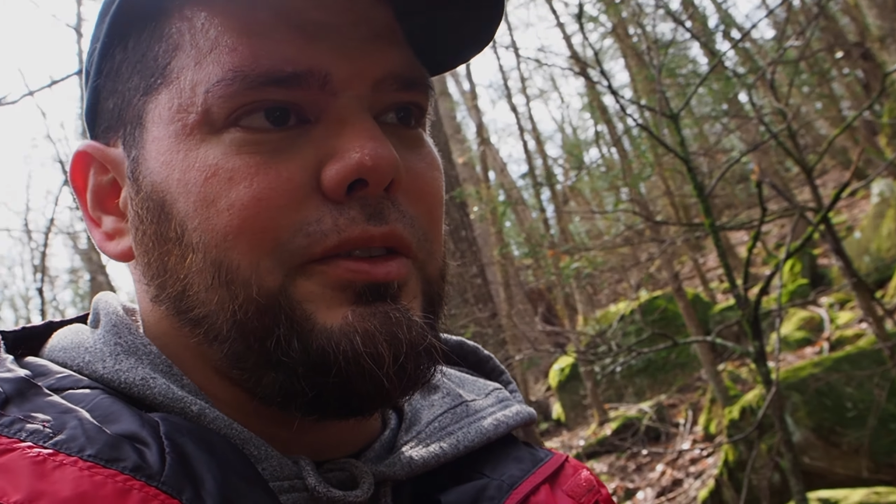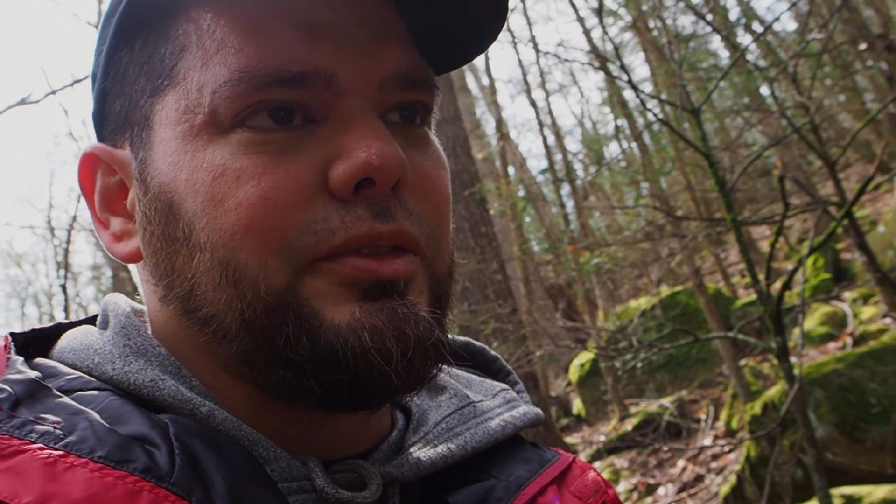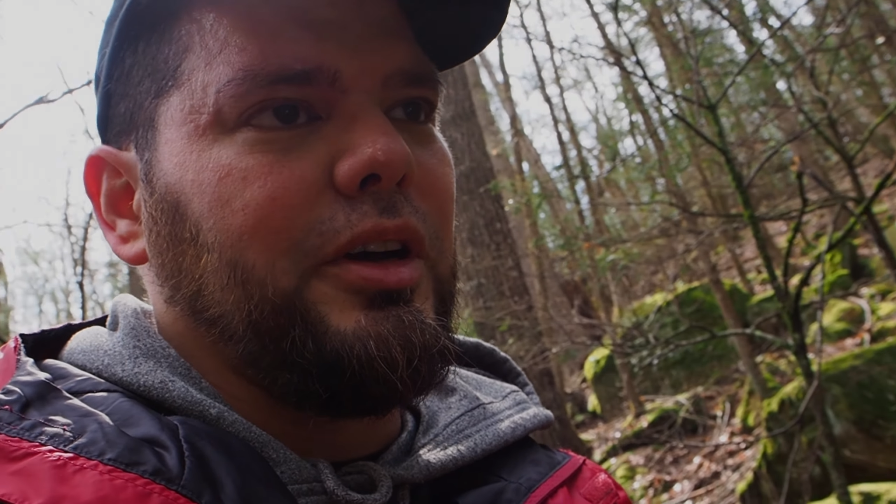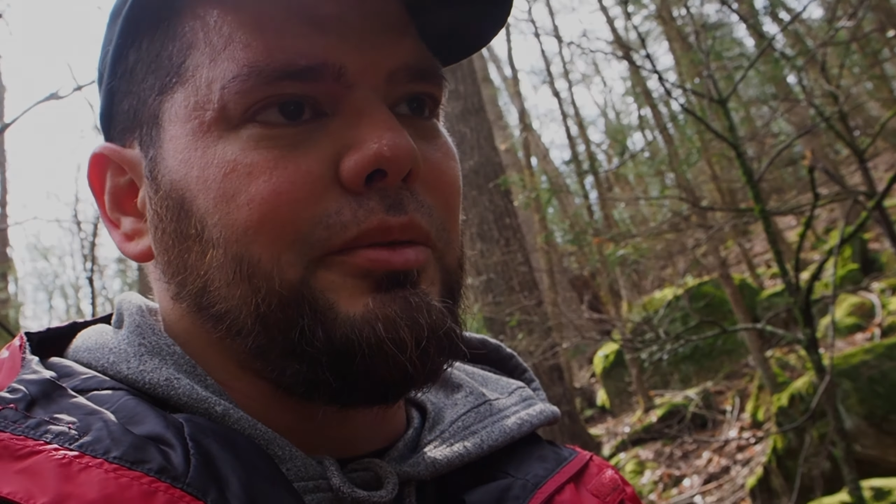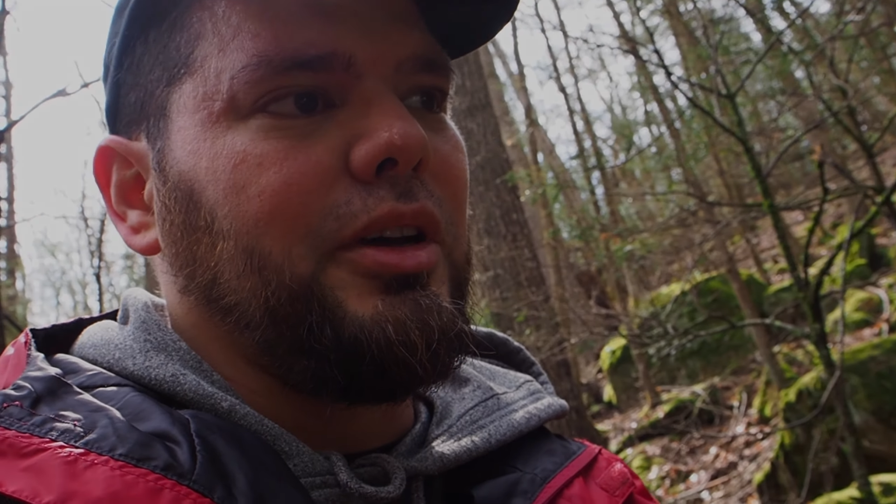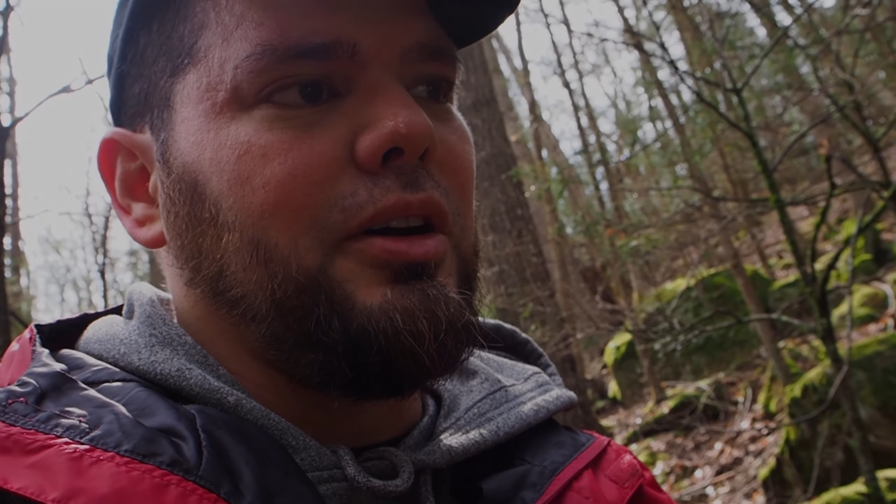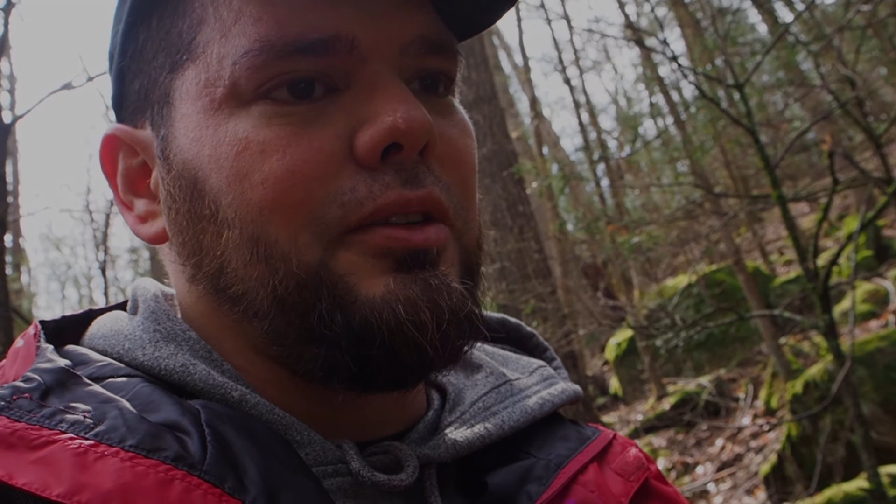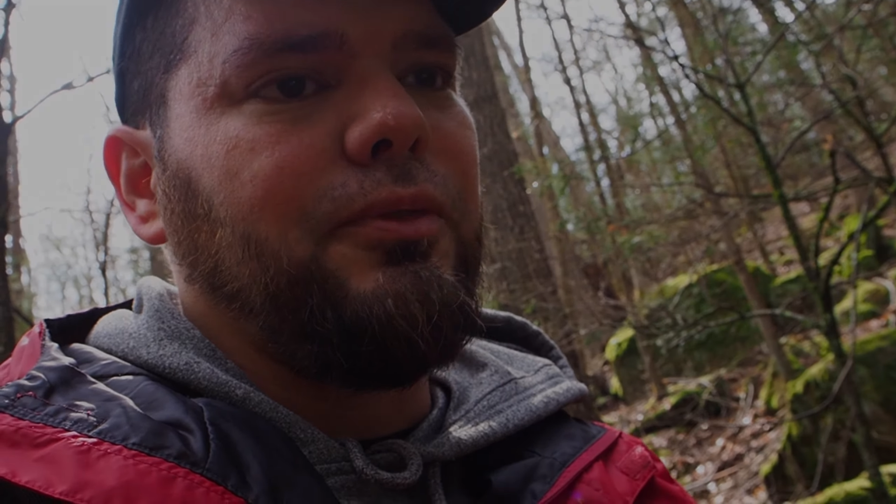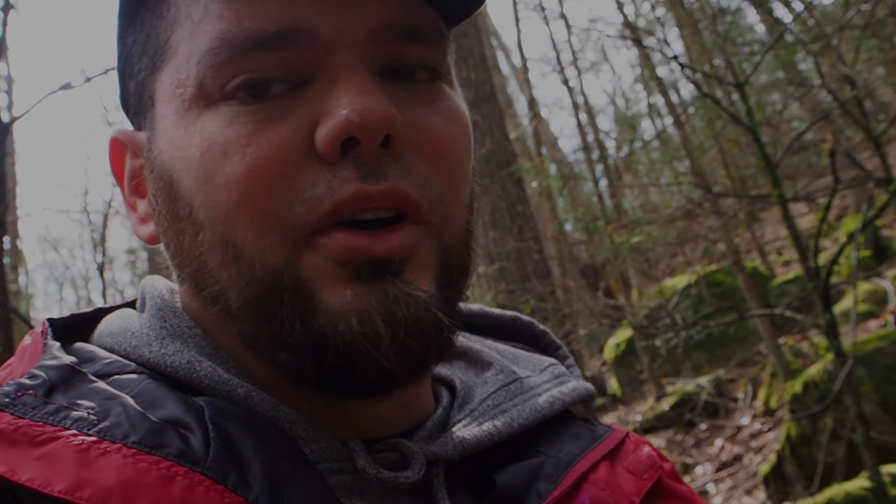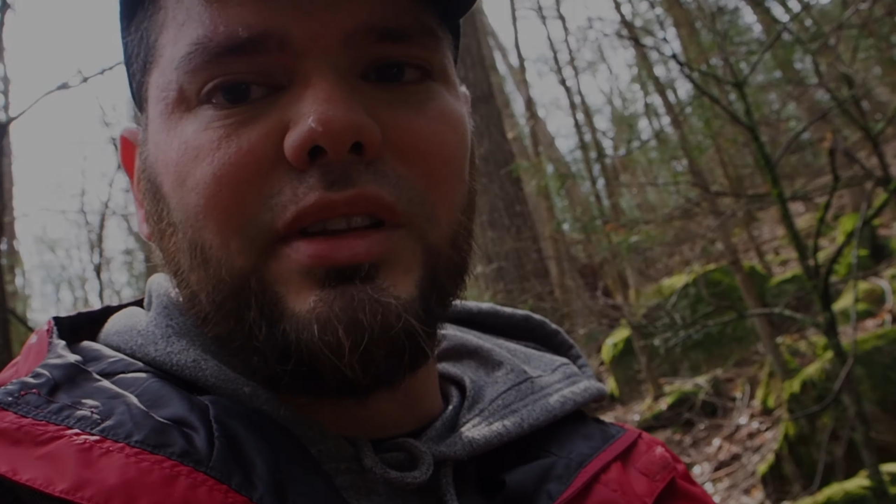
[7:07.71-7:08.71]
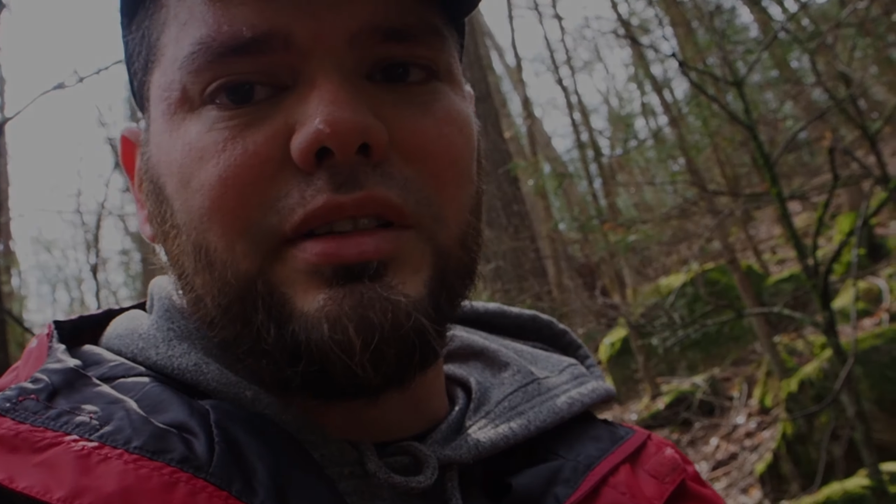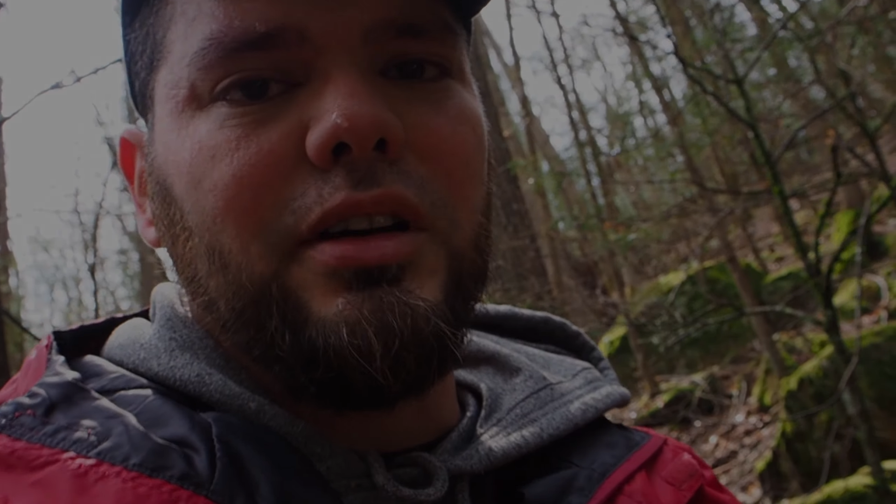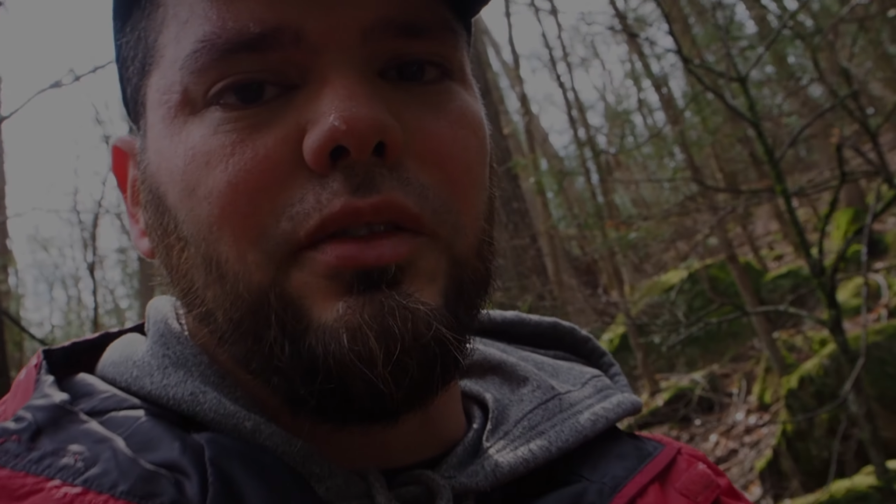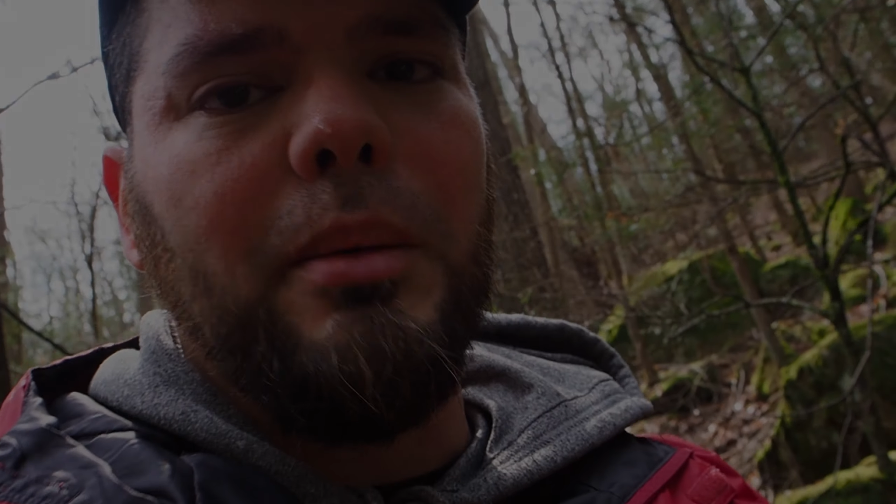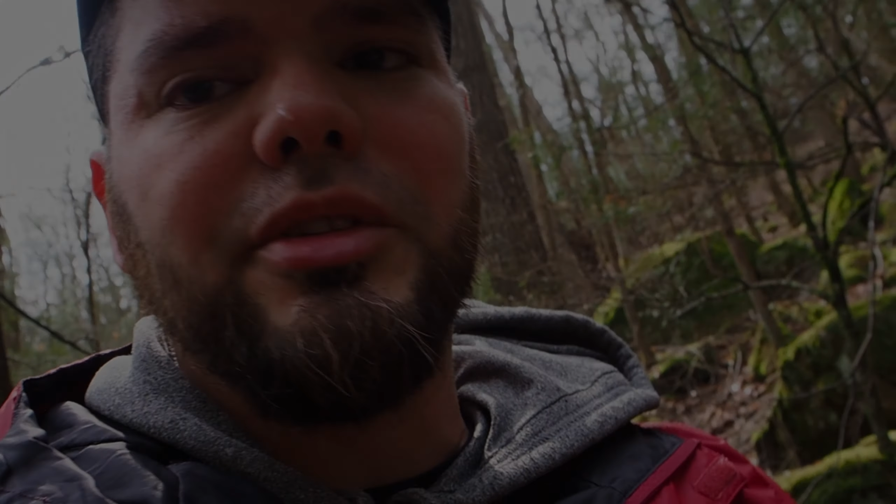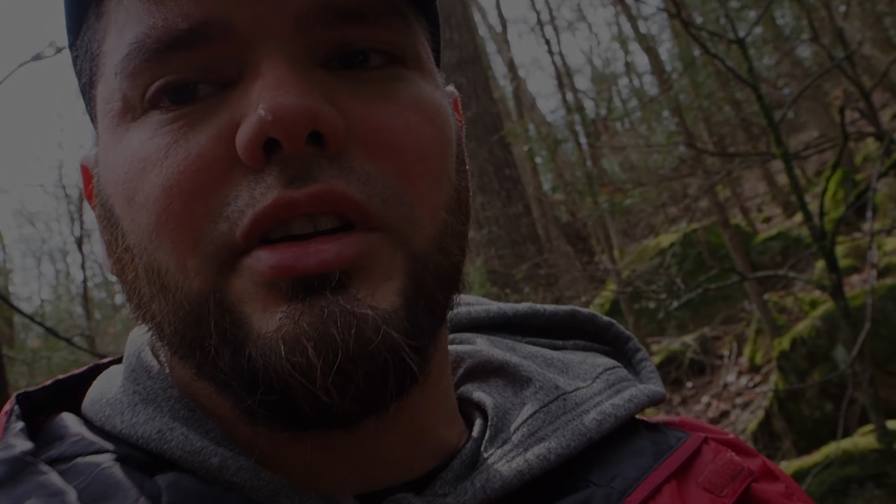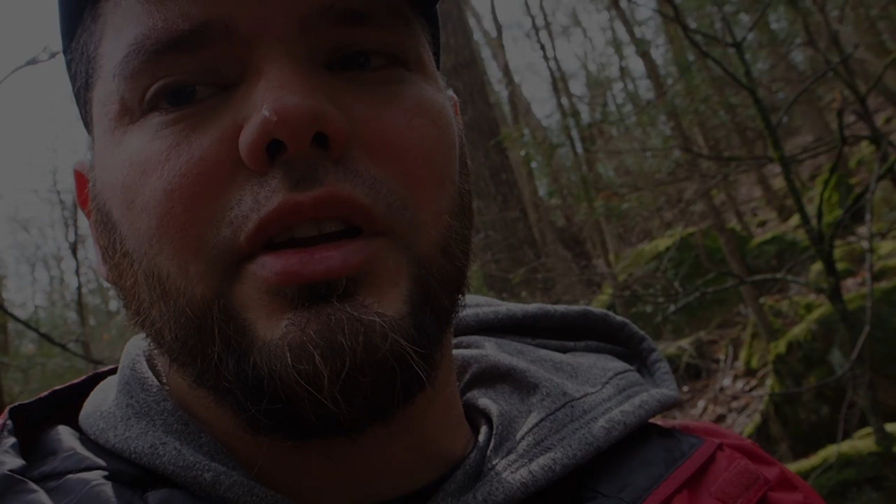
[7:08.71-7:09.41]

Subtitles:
from the falls itself. I'm gonna turn the